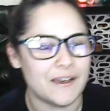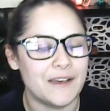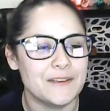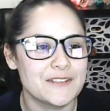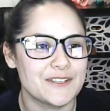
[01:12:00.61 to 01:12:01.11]

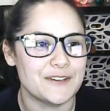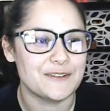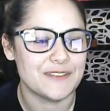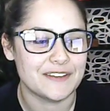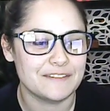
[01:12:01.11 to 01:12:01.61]
So,
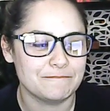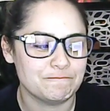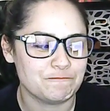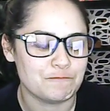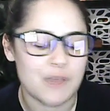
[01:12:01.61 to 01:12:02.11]
like,
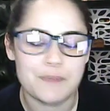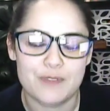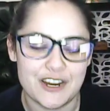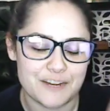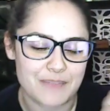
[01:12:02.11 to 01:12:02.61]
my
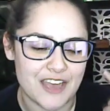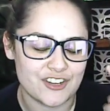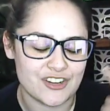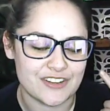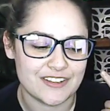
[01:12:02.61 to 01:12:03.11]
brain
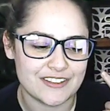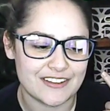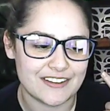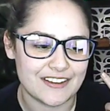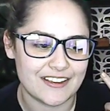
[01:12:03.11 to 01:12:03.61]
imagines...
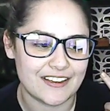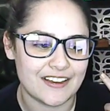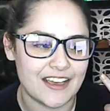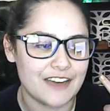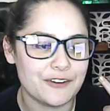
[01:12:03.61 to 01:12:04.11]

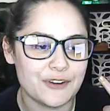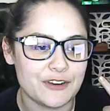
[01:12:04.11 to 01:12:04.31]
I don't know if